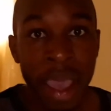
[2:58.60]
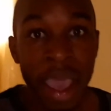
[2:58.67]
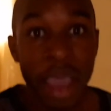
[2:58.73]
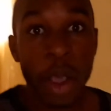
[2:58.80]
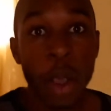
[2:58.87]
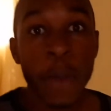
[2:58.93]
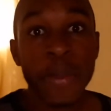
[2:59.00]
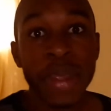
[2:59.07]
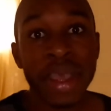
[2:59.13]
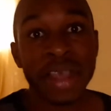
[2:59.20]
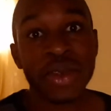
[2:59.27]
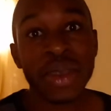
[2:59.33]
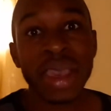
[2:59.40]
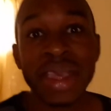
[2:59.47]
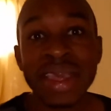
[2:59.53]
I hope that
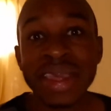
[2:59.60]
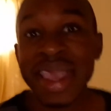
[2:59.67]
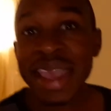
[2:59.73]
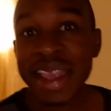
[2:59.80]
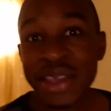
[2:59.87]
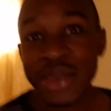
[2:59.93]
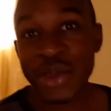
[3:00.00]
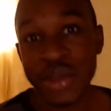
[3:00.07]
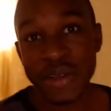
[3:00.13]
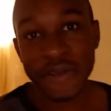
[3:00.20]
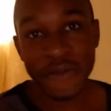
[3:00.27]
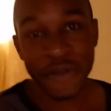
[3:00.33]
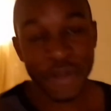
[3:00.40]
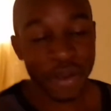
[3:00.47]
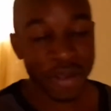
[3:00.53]
you can stay tuned
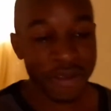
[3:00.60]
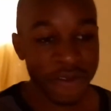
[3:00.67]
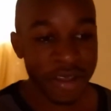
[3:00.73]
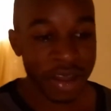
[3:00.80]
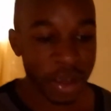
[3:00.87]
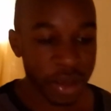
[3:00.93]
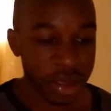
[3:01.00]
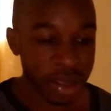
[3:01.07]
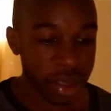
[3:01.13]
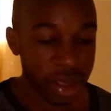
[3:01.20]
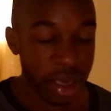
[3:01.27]
for those videos.